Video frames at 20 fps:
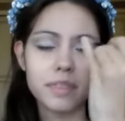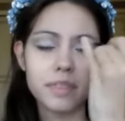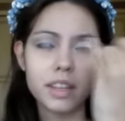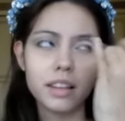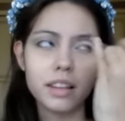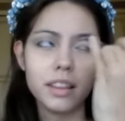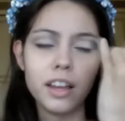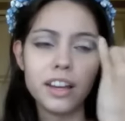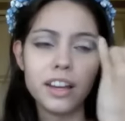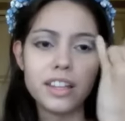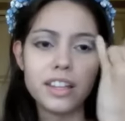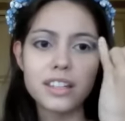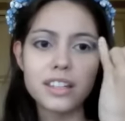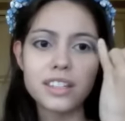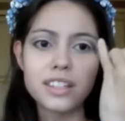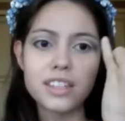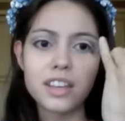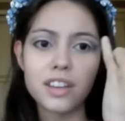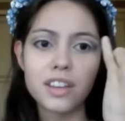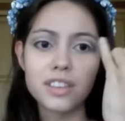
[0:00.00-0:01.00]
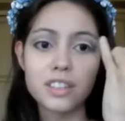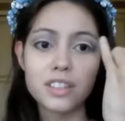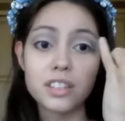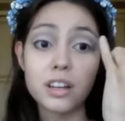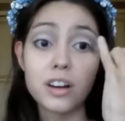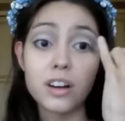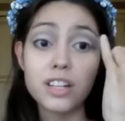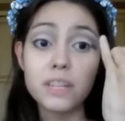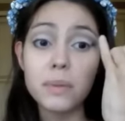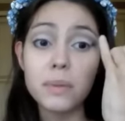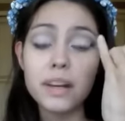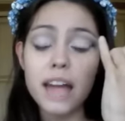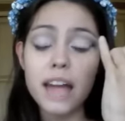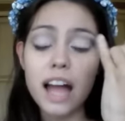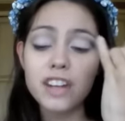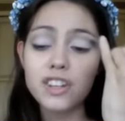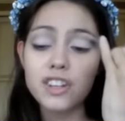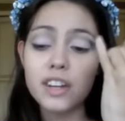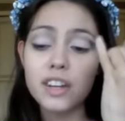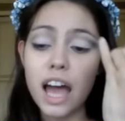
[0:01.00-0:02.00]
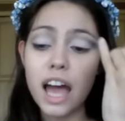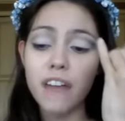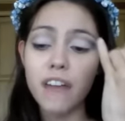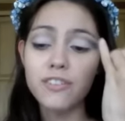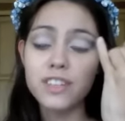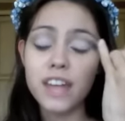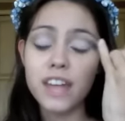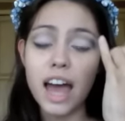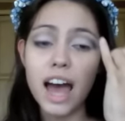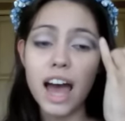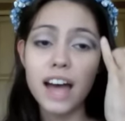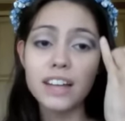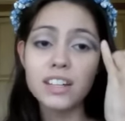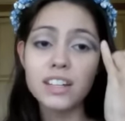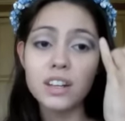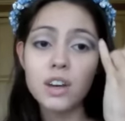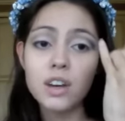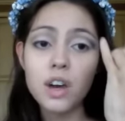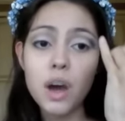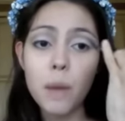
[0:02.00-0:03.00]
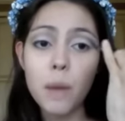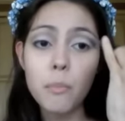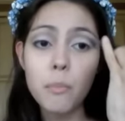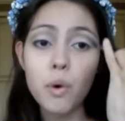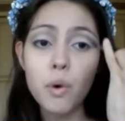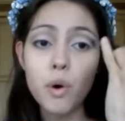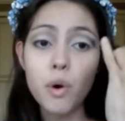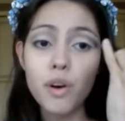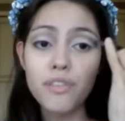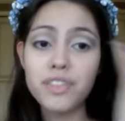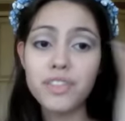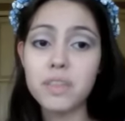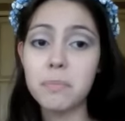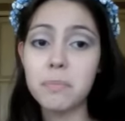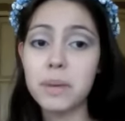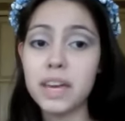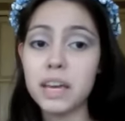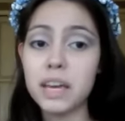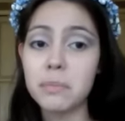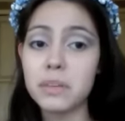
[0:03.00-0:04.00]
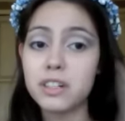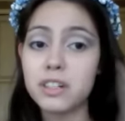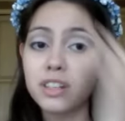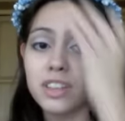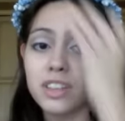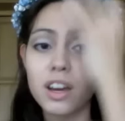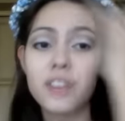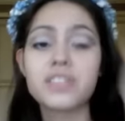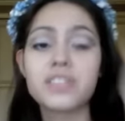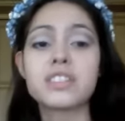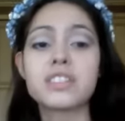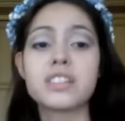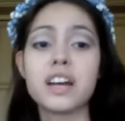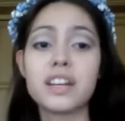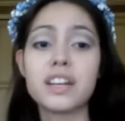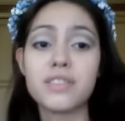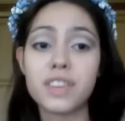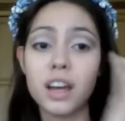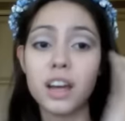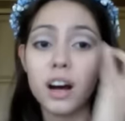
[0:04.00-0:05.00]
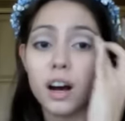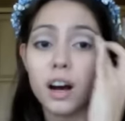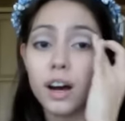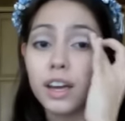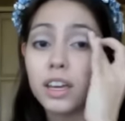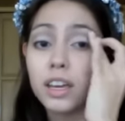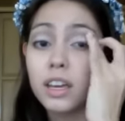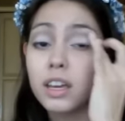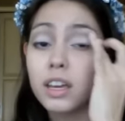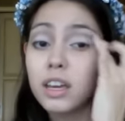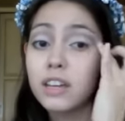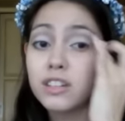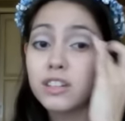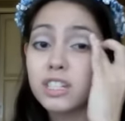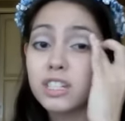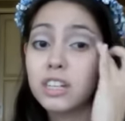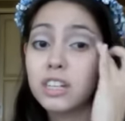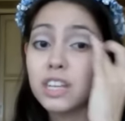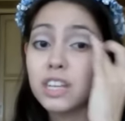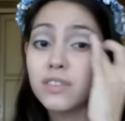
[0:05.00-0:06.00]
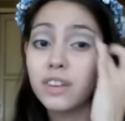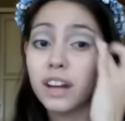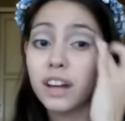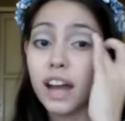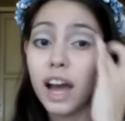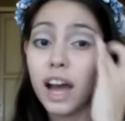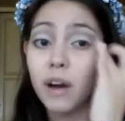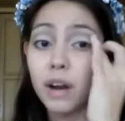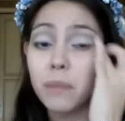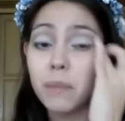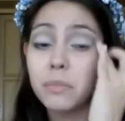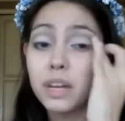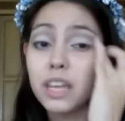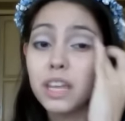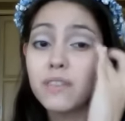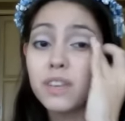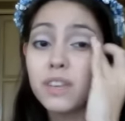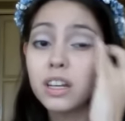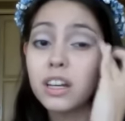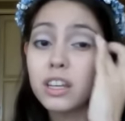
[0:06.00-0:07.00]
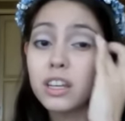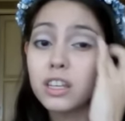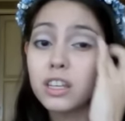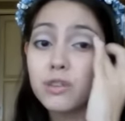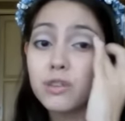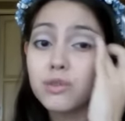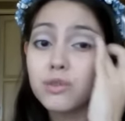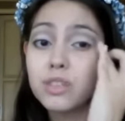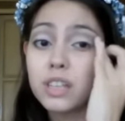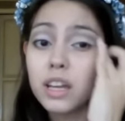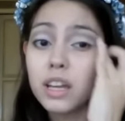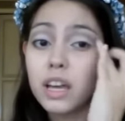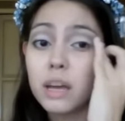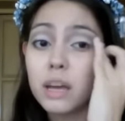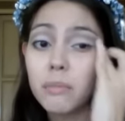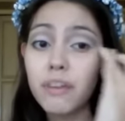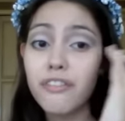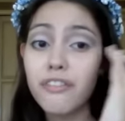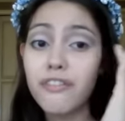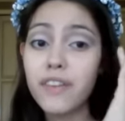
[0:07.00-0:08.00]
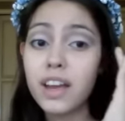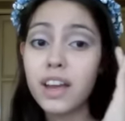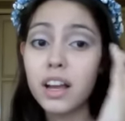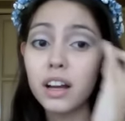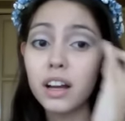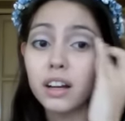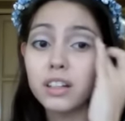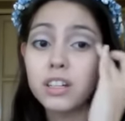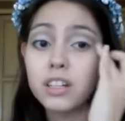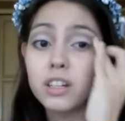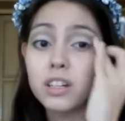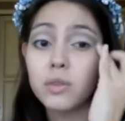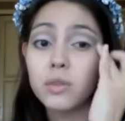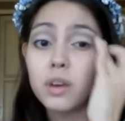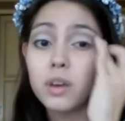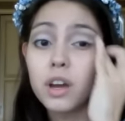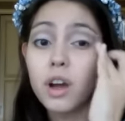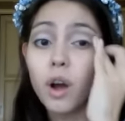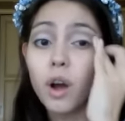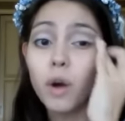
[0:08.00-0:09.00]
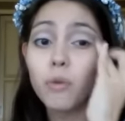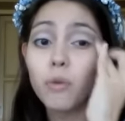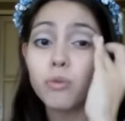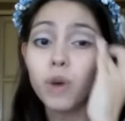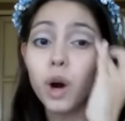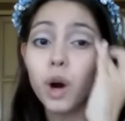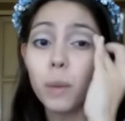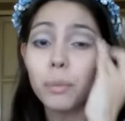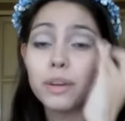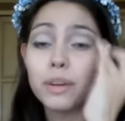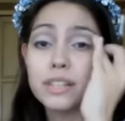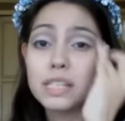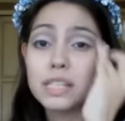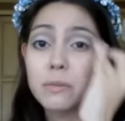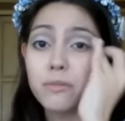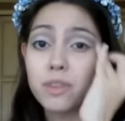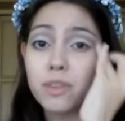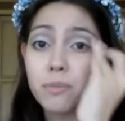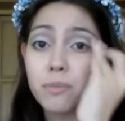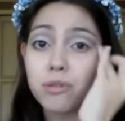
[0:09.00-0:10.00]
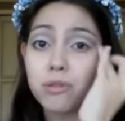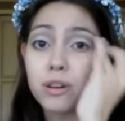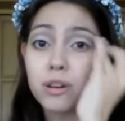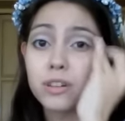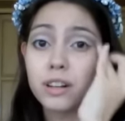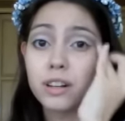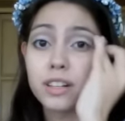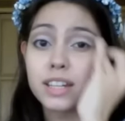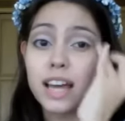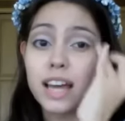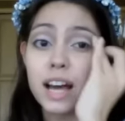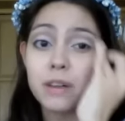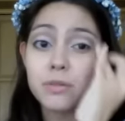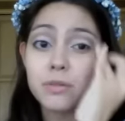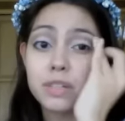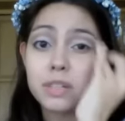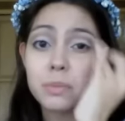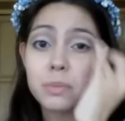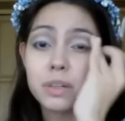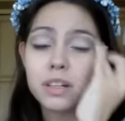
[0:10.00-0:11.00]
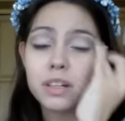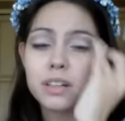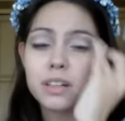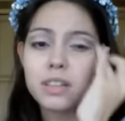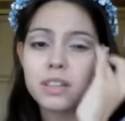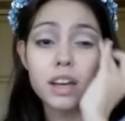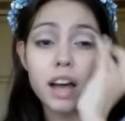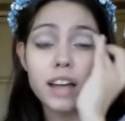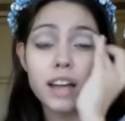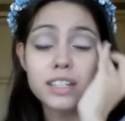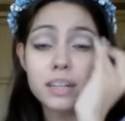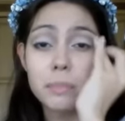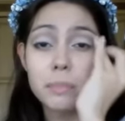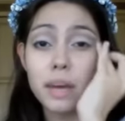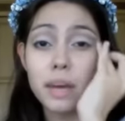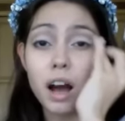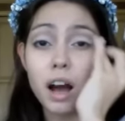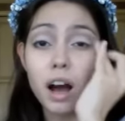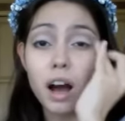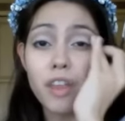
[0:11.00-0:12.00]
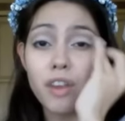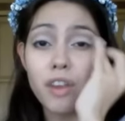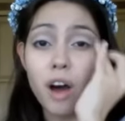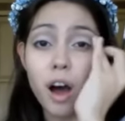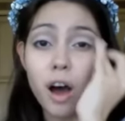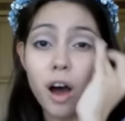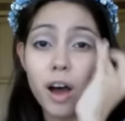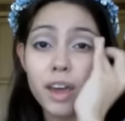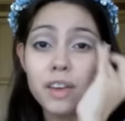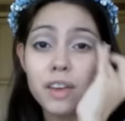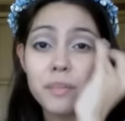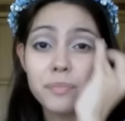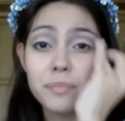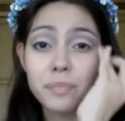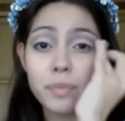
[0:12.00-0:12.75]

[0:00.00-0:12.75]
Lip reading: light as the other side, you might actually have to add more of the pigment to the other side of the eye just to even it out. I'm even going to use my finger to rub some of the product out because I did my other eye